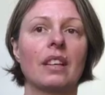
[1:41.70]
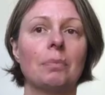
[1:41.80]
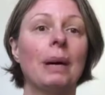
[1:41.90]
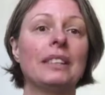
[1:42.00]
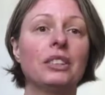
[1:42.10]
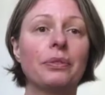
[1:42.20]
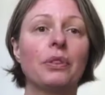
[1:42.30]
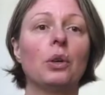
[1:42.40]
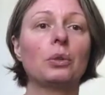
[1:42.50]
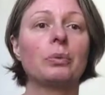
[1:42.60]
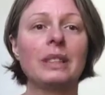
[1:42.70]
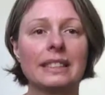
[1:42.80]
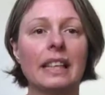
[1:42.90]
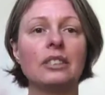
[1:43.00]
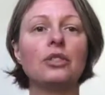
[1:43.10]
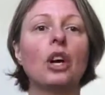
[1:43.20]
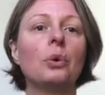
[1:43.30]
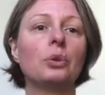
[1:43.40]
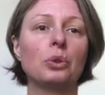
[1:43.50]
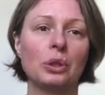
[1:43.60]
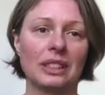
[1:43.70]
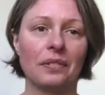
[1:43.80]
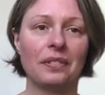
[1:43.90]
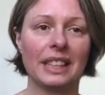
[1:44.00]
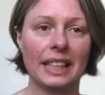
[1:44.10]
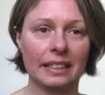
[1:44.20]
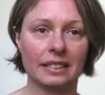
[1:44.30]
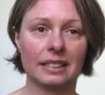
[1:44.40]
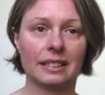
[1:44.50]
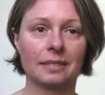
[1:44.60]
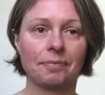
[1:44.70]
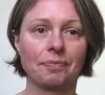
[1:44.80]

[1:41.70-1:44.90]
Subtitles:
by default we say no to something else.